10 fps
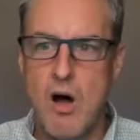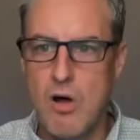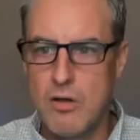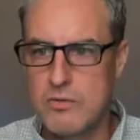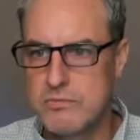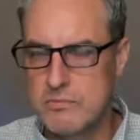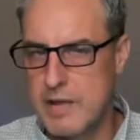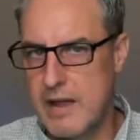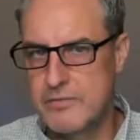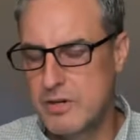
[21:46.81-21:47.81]
all
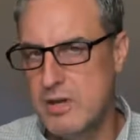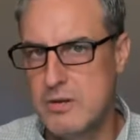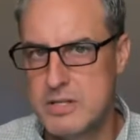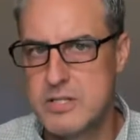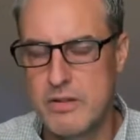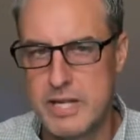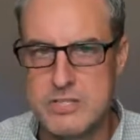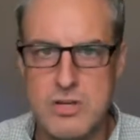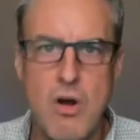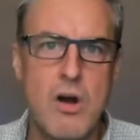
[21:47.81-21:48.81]
afternoon until it
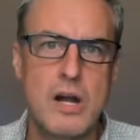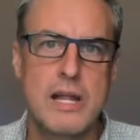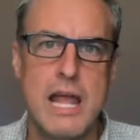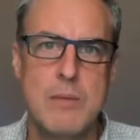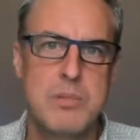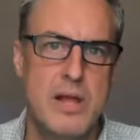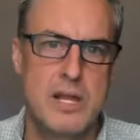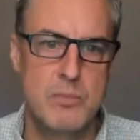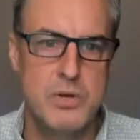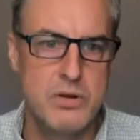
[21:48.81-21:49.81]
gets dark and
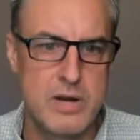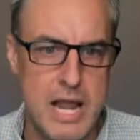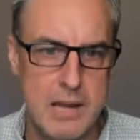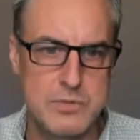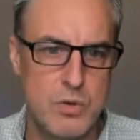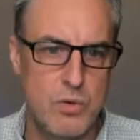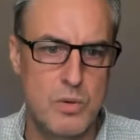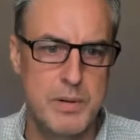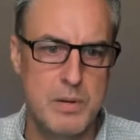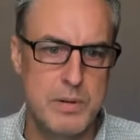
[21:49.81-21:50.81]
play computer games
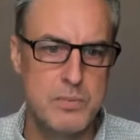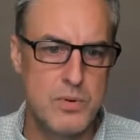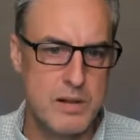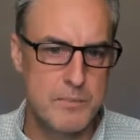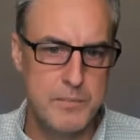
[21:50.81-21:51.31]
or pen and people